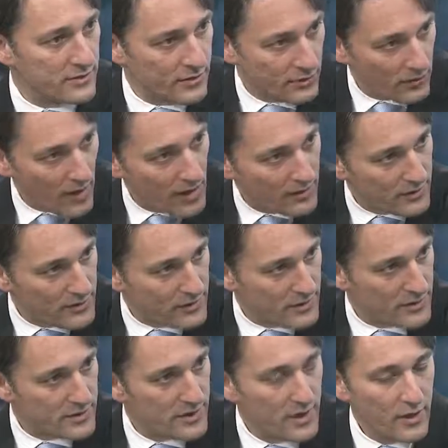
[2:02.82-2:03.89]

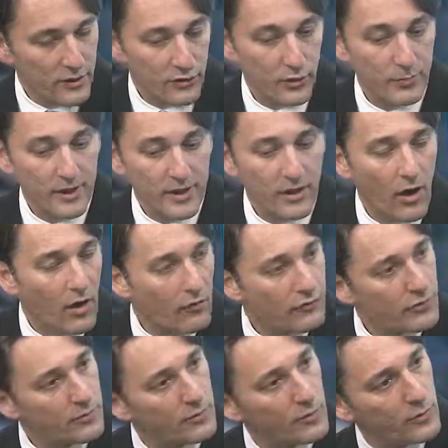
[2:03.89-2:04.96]
urologists to be
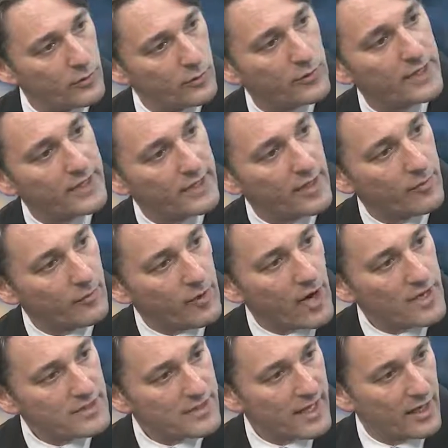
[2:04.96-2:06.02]
comfortable with reading the
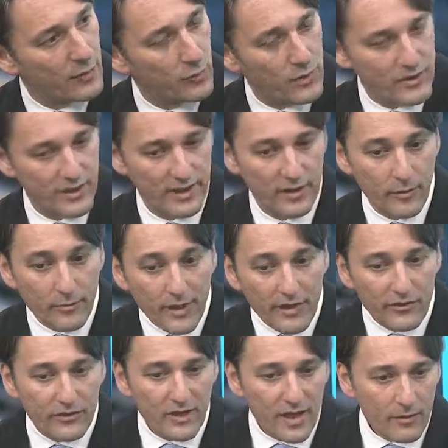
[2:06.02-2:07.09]
MRI scan, which in the big
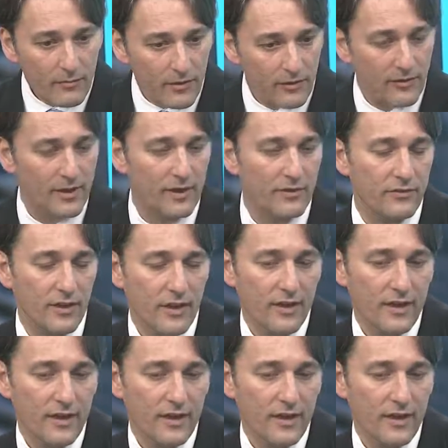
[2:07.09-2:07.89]
scheme of things